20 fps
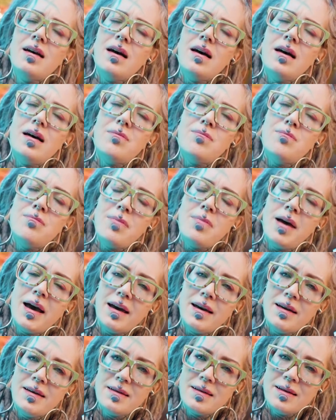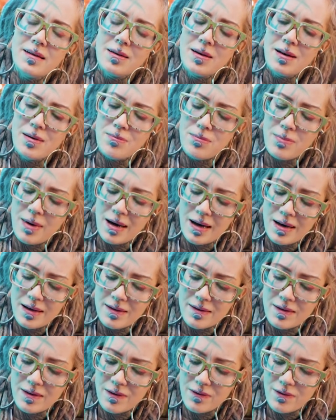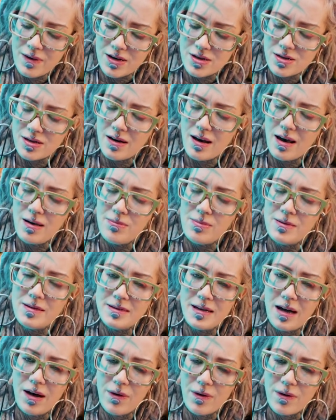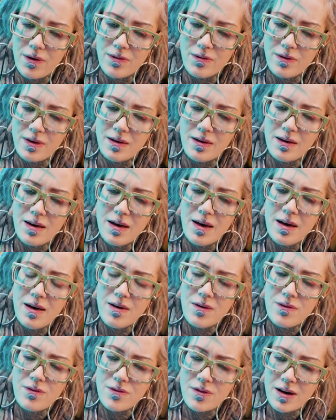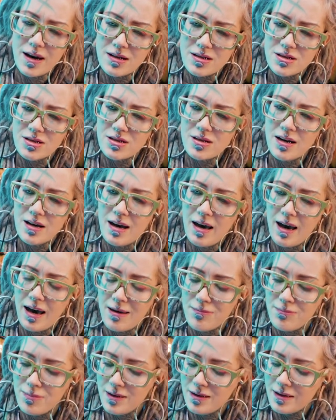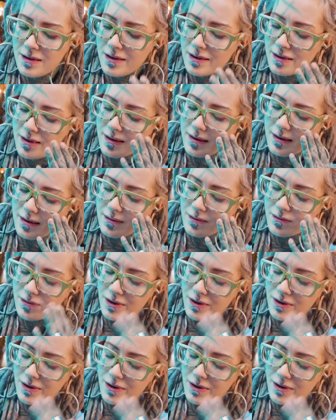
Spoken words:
amazing vegetables out of it, fresh, happy, and